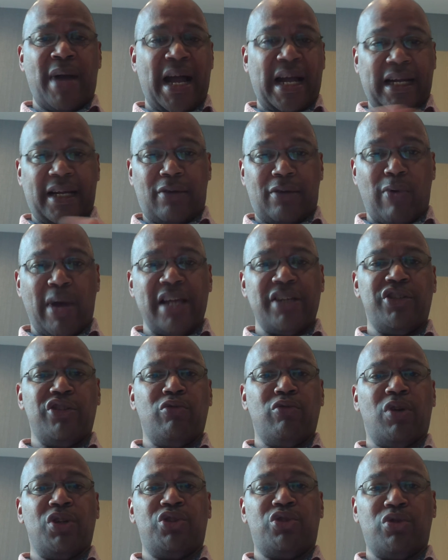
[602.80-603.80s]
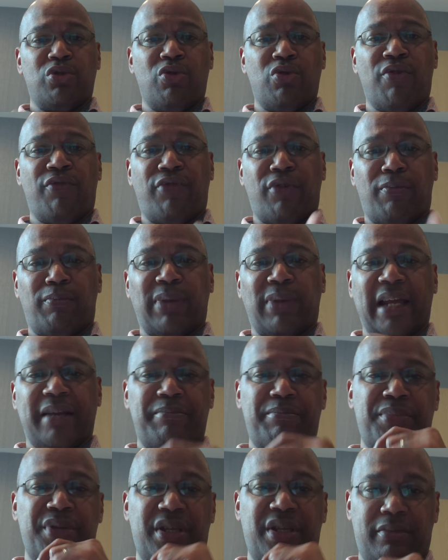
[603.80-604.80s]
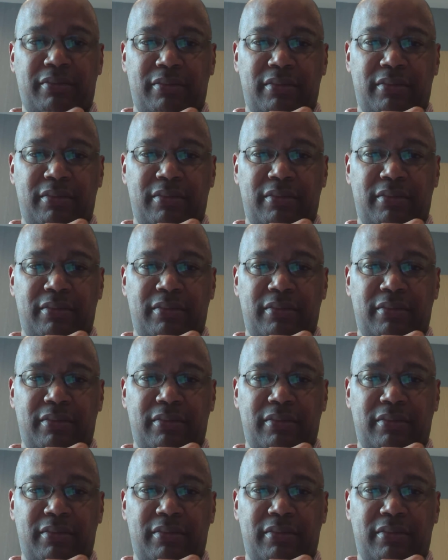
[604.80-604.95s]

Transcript: back? Why do you want to go for plan B?